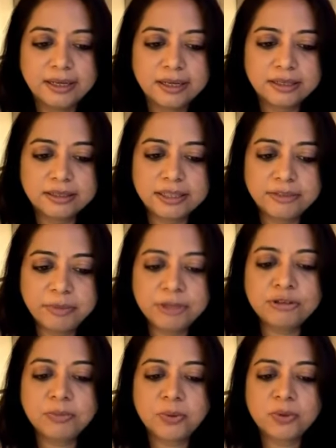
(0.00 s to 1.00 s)
There have
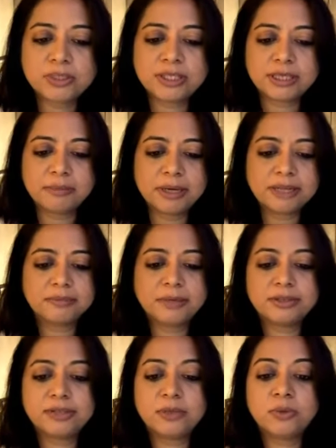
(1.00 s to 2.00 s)
been reports that Bharat
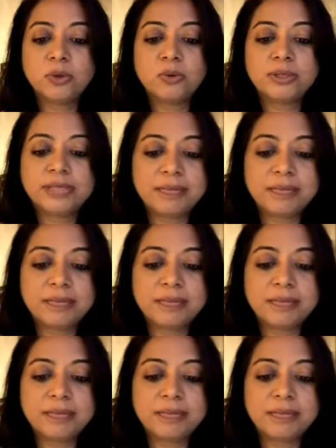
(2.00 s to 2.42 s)
Biotech will hold